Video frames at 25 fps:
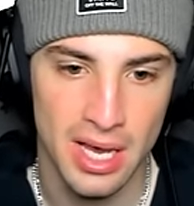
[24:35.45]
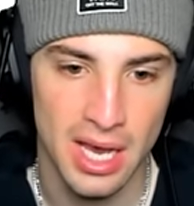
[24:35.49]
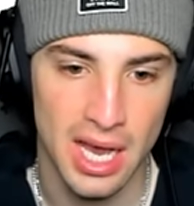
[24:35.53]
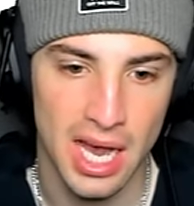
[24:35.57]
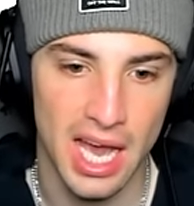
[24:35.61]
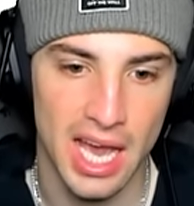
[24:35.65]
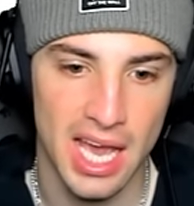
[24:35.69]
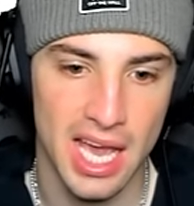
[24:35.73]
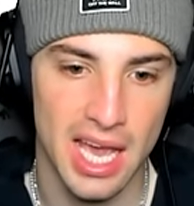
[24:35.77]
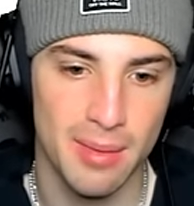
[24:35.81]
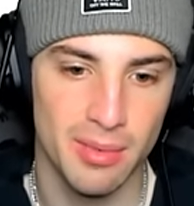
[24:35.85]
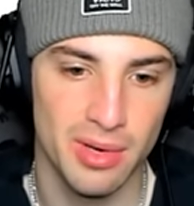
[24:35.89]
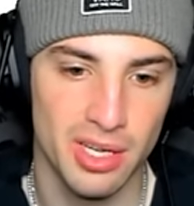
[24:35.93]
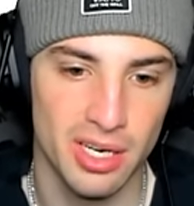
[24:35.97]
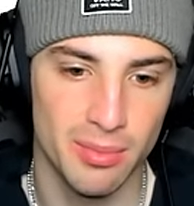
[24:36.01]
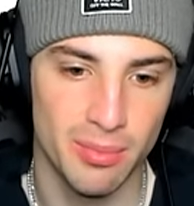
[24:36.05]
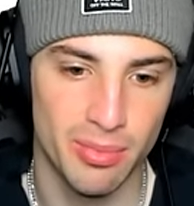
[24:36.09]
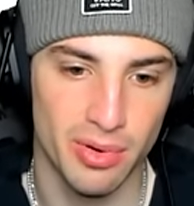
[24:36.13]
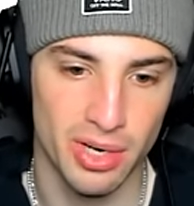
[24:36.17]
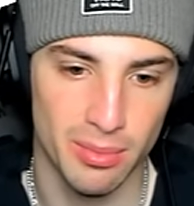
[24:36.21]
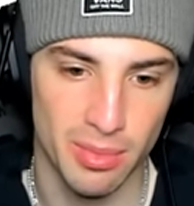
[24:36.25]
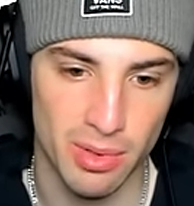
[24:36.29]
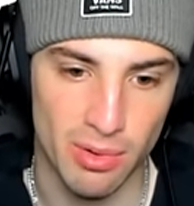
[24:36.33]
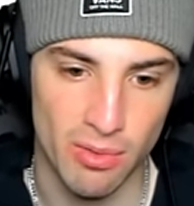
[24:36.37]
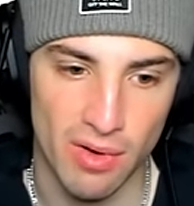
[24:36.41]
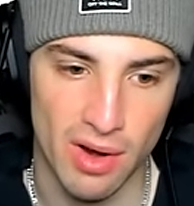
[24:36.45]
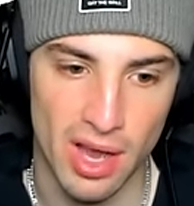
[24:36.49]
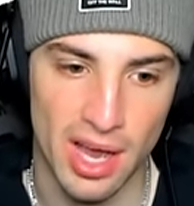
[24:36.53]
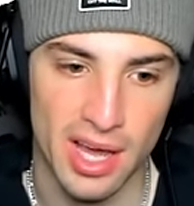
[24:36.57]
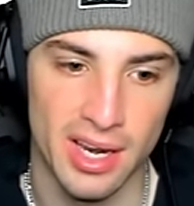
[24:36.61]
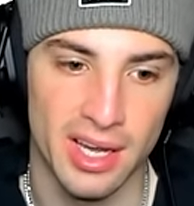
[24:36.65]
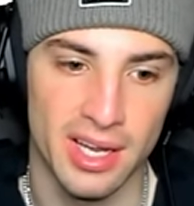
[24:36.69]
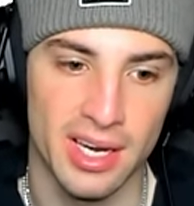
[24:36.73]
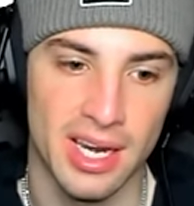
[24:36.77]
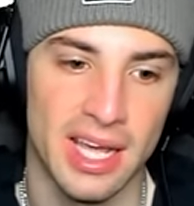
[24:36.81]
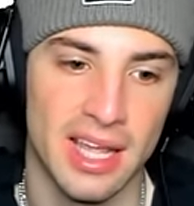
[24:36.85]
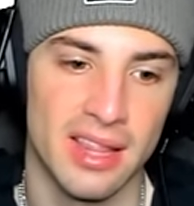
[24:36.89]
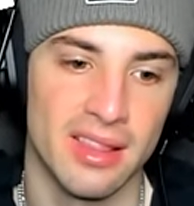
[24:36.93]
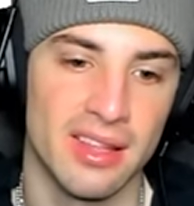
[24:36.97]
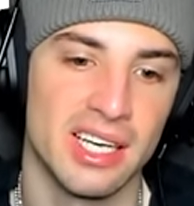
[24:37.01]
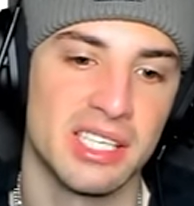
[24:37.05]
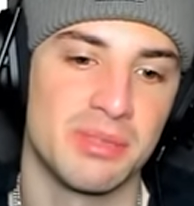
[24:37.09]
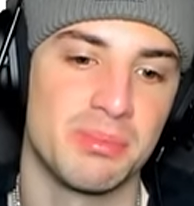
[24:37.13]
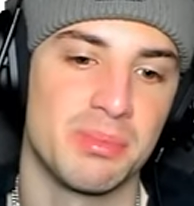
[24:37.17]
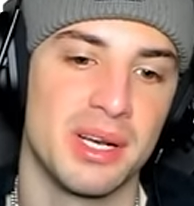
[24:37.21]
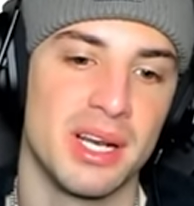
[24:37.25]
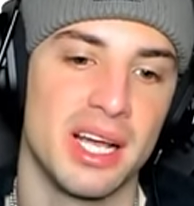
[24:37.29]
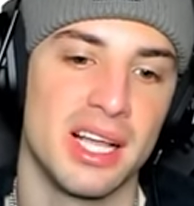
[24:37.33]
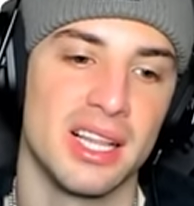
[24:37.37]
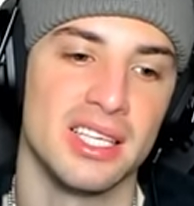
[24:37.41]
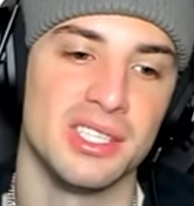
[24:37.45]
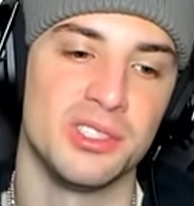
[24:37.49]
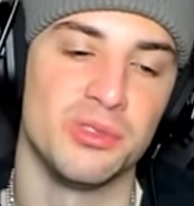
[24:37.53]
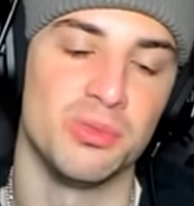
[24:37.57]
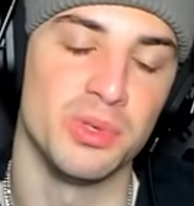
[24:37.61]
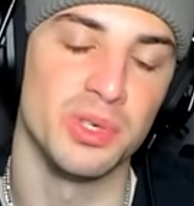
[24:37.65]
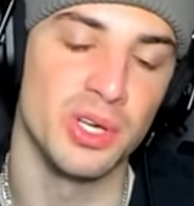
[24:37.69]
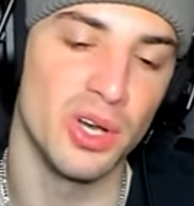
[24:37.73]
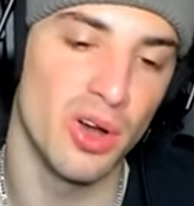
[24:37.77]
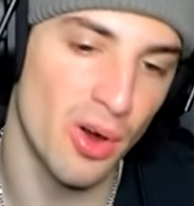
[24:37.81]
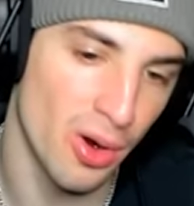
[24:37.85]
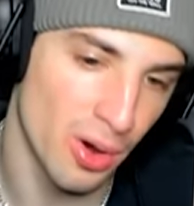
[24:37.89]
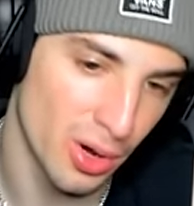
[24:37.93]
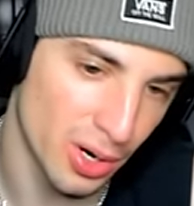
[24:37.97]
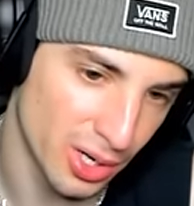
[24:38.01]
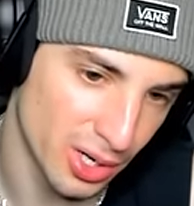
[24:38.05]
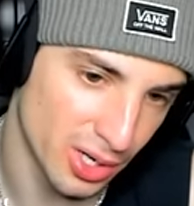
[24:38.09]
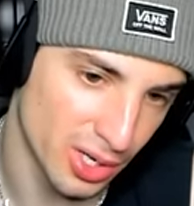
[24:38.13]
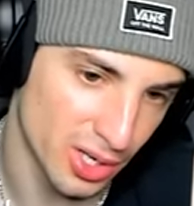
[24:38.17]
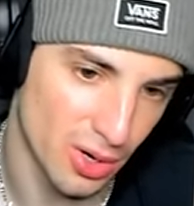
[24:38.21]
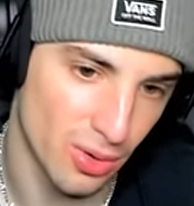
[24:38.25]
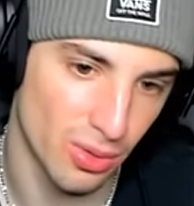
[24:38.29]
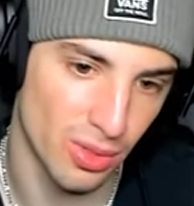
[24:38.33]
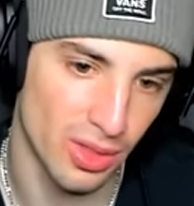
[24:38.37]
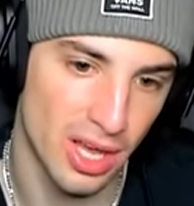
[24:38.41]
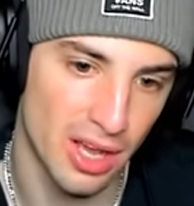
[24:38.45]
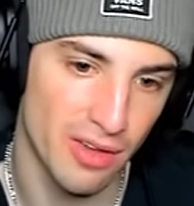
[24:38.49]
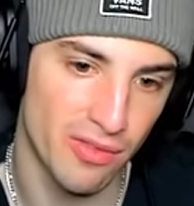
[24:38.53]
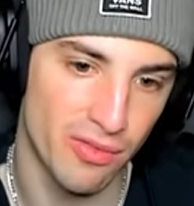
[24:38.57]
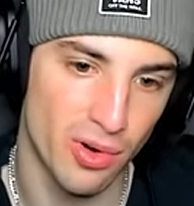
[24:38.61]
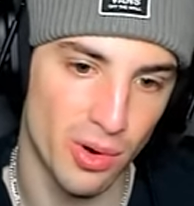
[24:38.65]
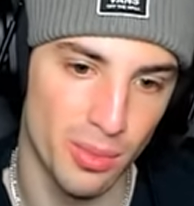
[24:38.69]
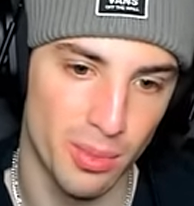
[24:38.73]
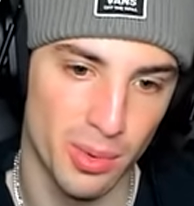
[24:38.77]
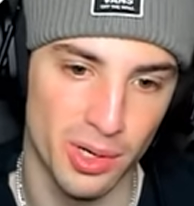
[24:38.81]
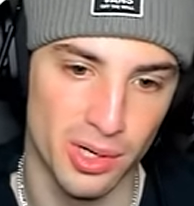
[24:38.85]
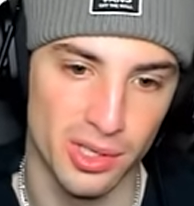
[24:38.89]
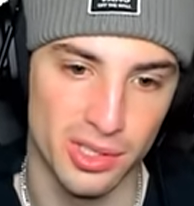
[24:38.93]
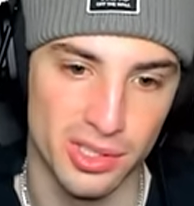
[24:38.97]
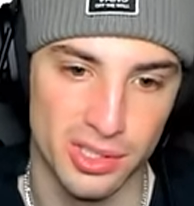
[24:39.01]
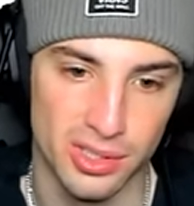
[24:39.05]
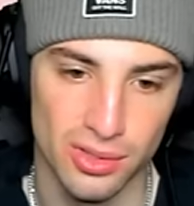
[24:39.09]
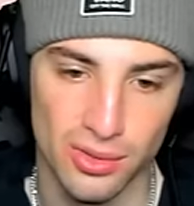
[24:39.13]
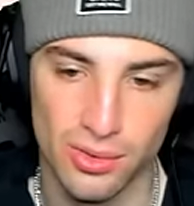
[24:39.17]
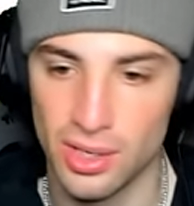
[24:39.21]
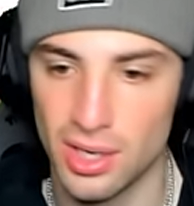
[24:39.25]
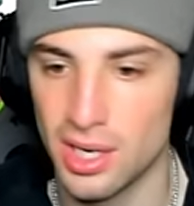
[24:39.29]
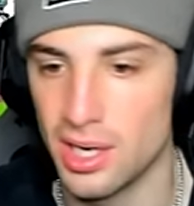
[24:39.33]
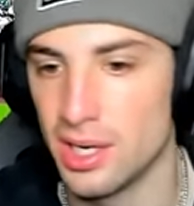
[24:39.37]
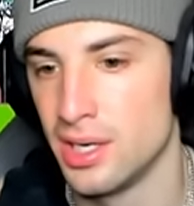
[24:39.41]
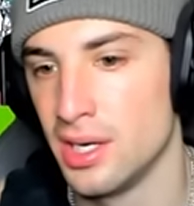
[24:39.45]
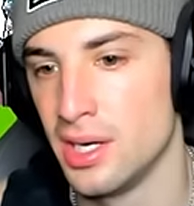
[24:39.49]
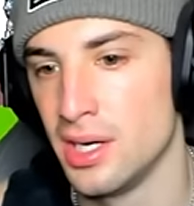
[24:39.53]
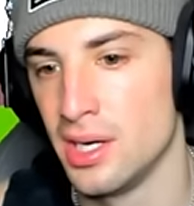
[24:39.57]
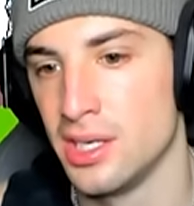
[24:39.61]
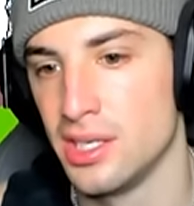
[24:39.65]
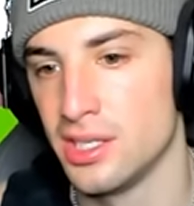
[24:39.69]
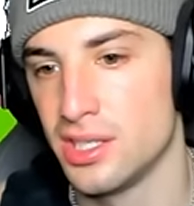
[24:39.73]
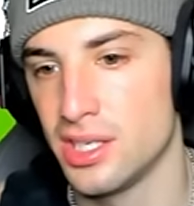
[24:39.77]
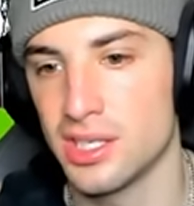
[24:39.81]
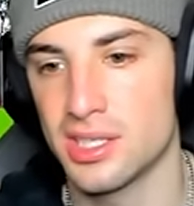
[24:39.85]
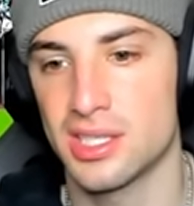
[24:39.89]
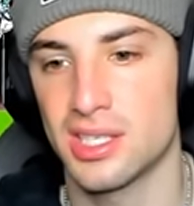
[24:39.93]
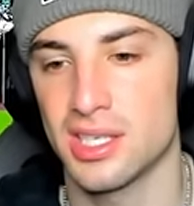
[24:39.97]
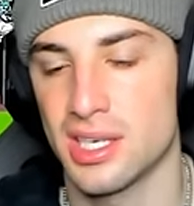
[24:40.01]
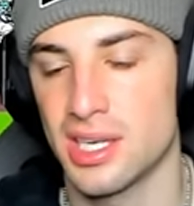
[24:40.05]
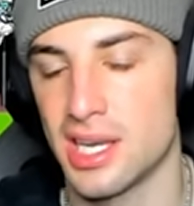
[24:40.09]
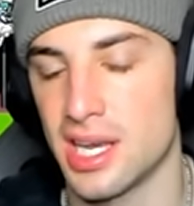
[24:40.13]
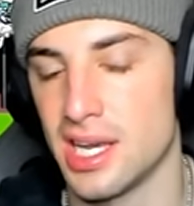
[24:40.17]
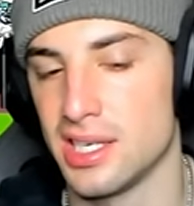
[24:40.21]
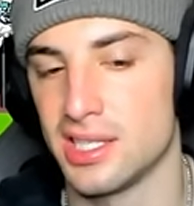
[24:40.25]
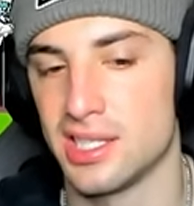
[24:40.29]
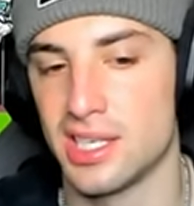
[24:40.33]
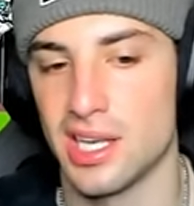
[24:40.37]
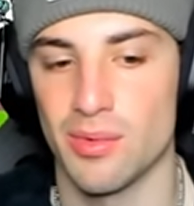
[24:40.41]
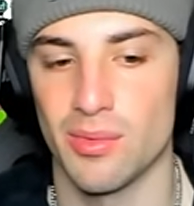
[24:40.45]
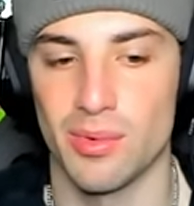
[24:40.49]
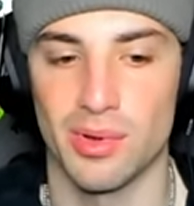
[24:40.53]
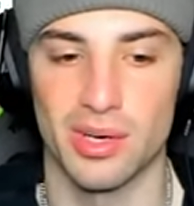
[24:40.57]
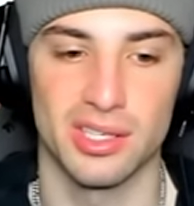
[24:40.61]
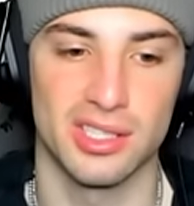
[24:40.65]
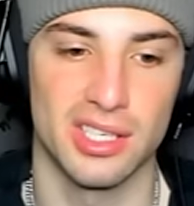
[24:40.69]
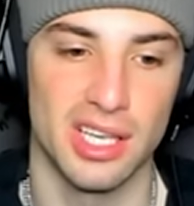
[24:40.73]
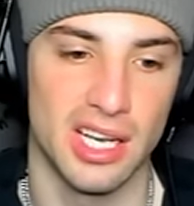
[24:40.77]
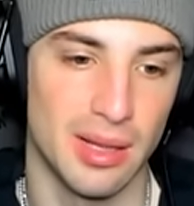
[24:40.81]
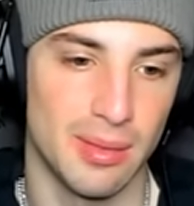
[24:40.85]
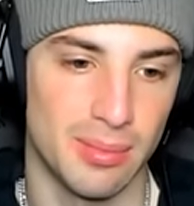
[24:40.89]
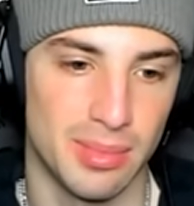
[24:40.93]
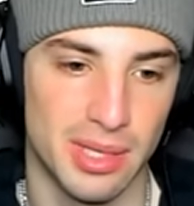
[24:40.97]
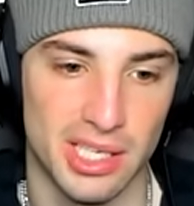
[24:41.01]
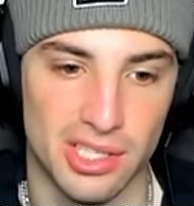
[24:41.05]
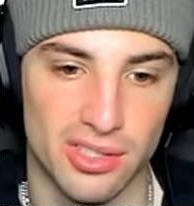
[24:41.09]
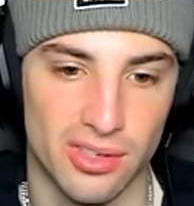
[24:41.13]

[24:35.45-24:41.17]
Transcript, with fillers: I am going to bring Miraidon. And last but not least, we are going to go Life Orb Ursaluna. Just in case they want to set up that